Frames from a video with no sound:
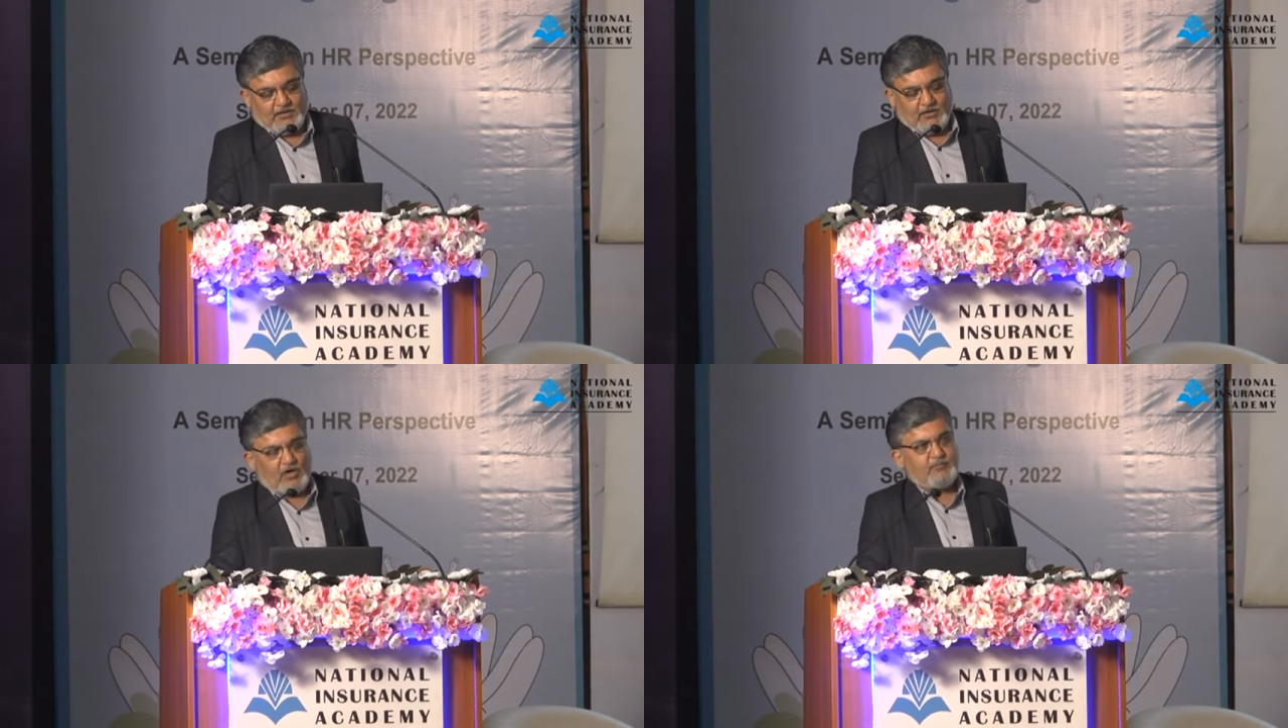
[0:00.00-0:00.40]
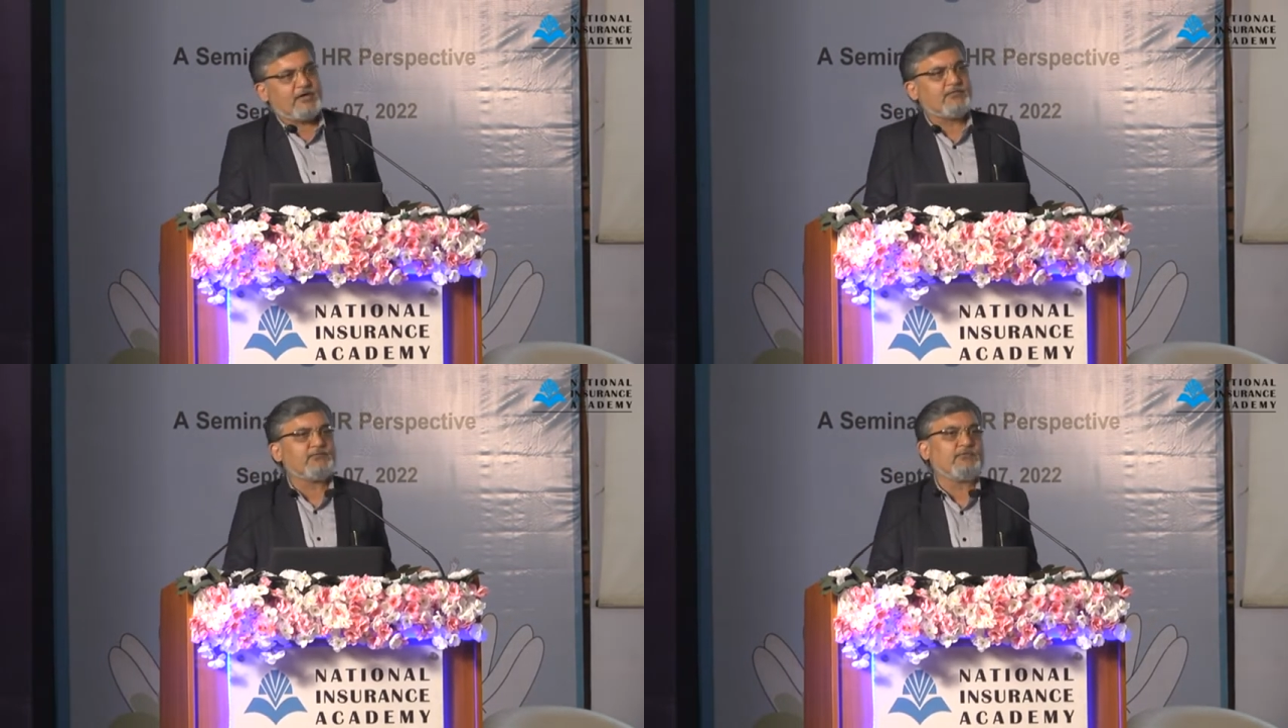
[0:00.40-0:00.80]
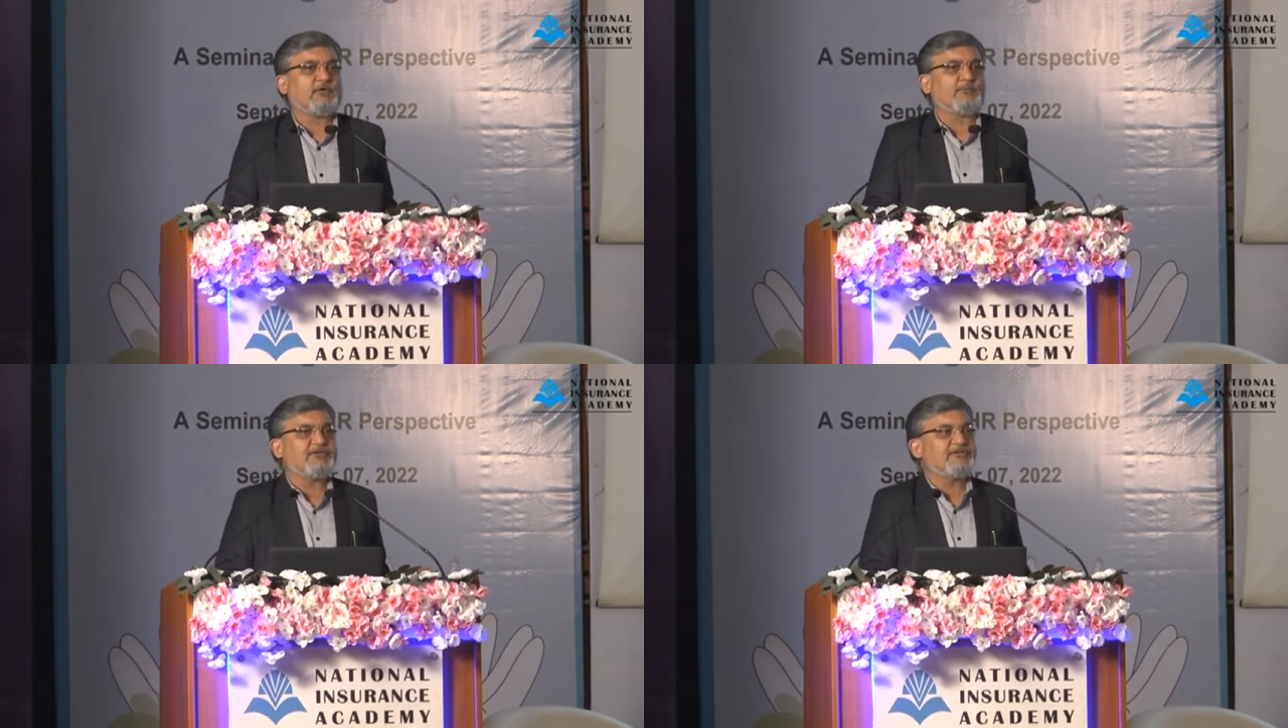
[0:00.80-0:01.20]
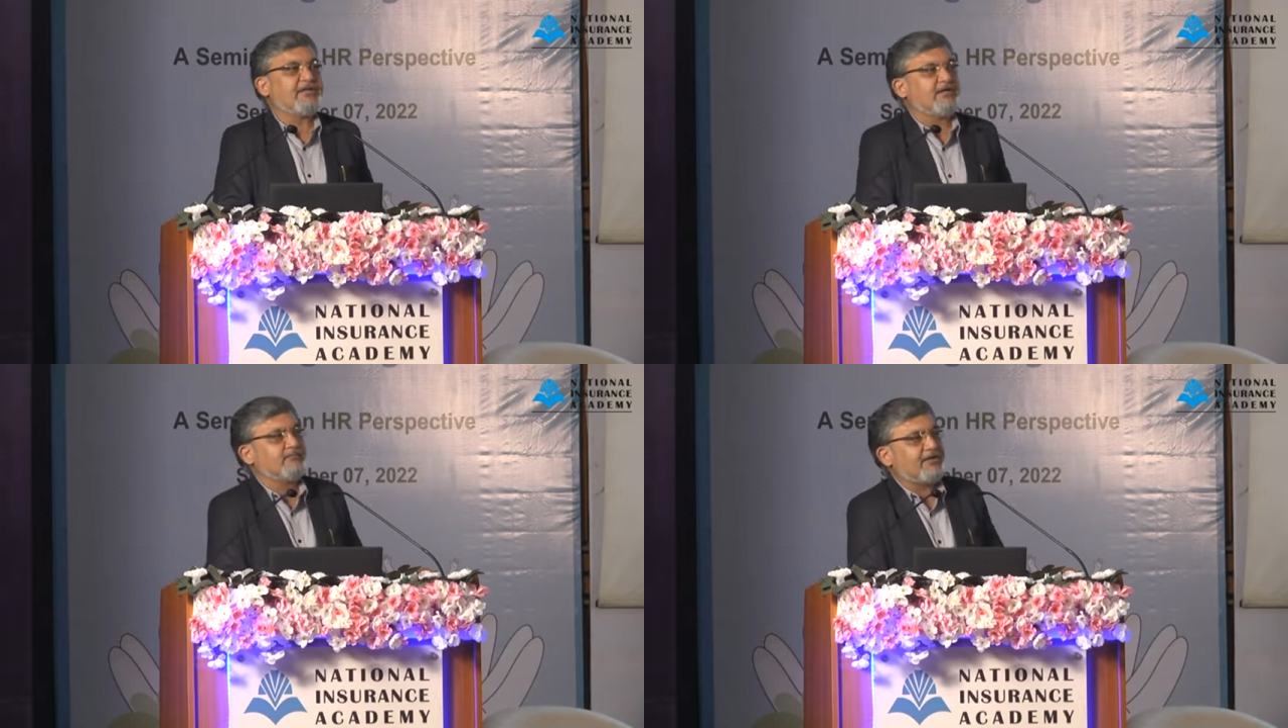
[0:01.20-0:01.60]
On behalf of our
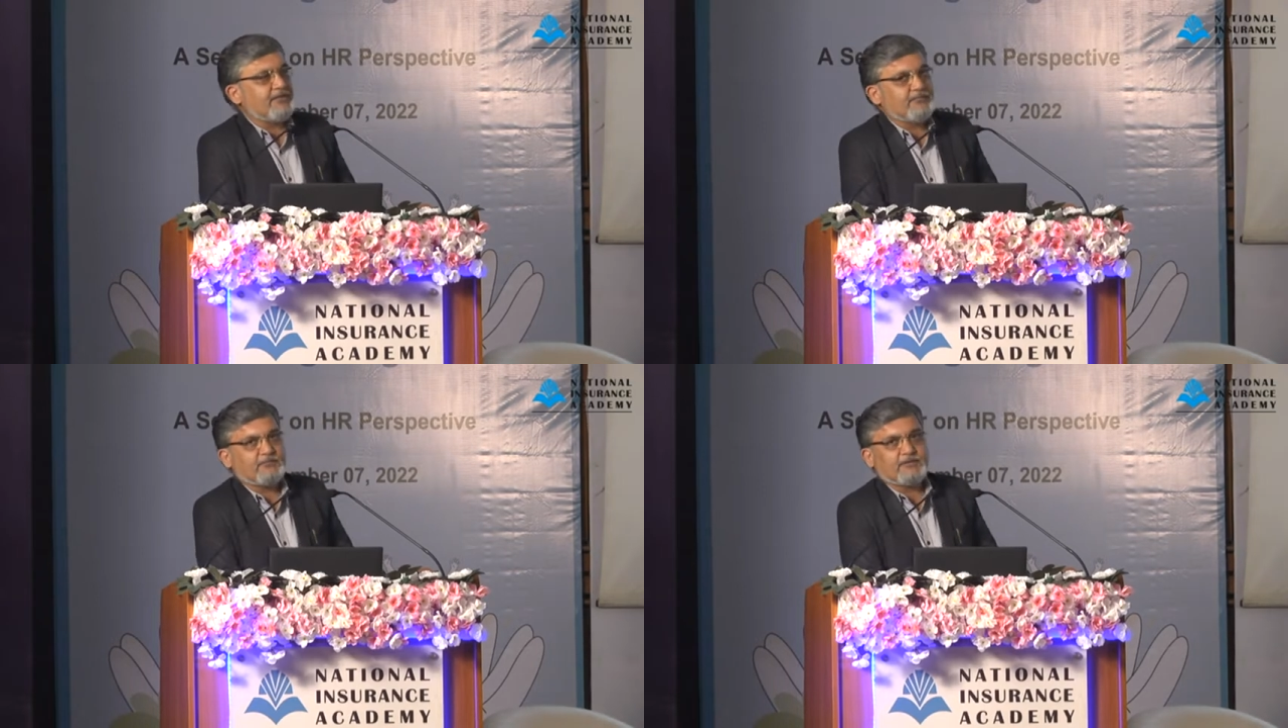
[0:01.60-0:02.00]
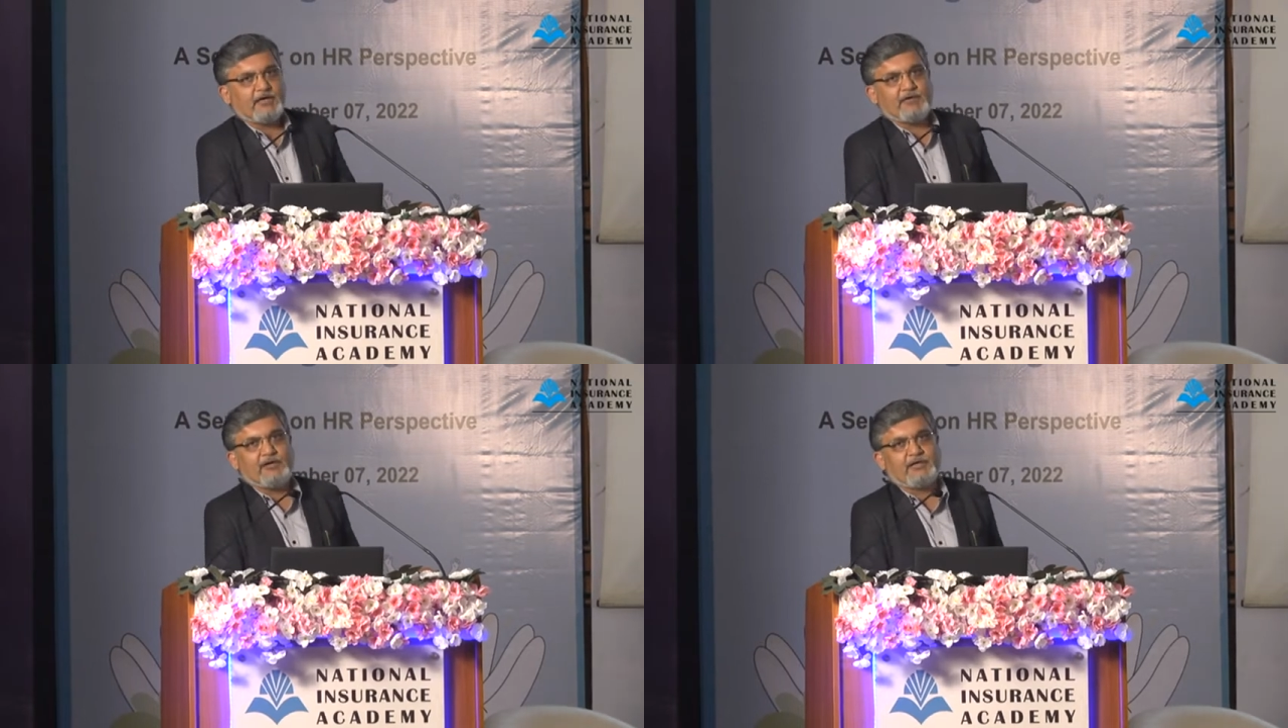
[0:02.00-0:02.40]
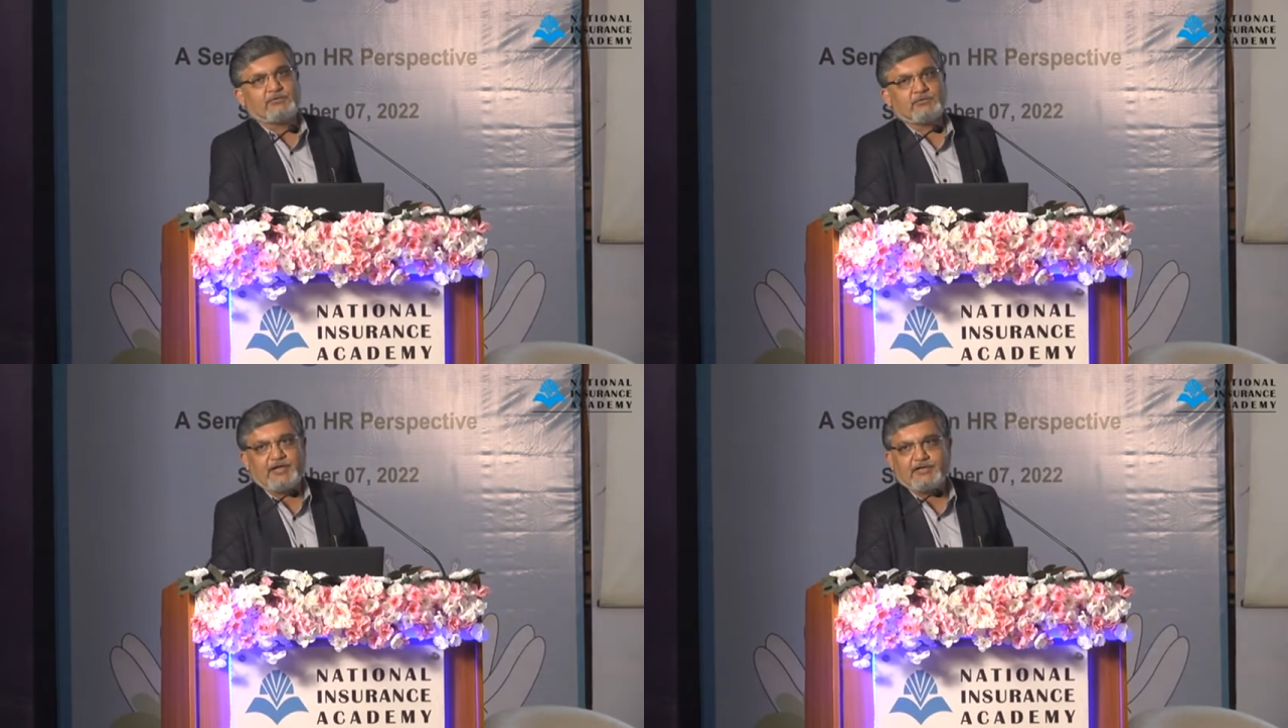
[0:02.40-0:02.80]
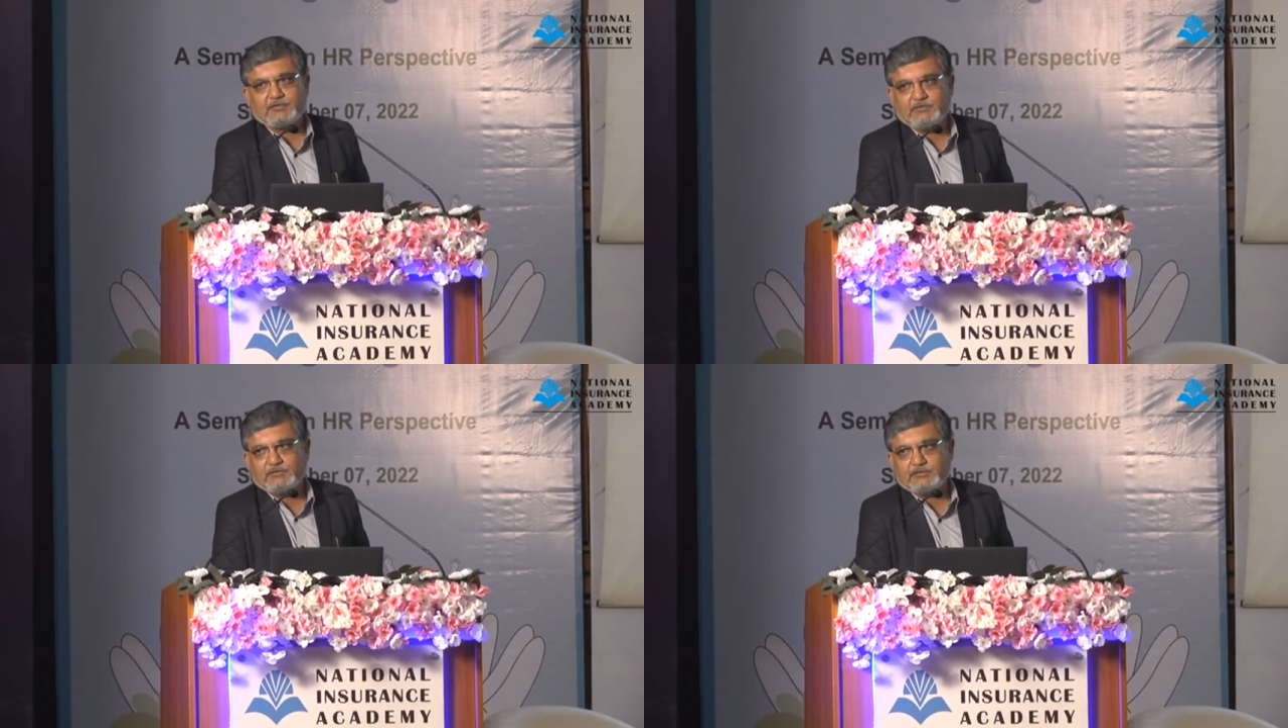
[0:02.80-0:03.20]
PGDM team, I would like to thank
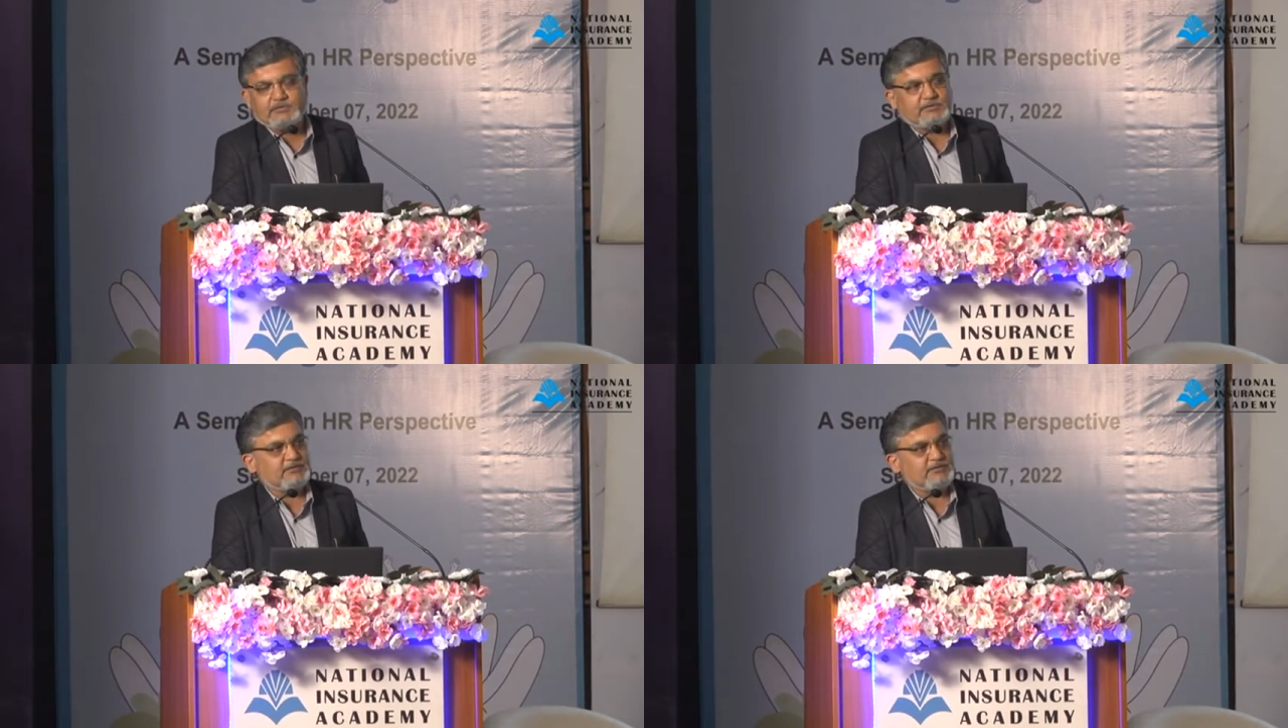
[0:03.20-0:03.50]
our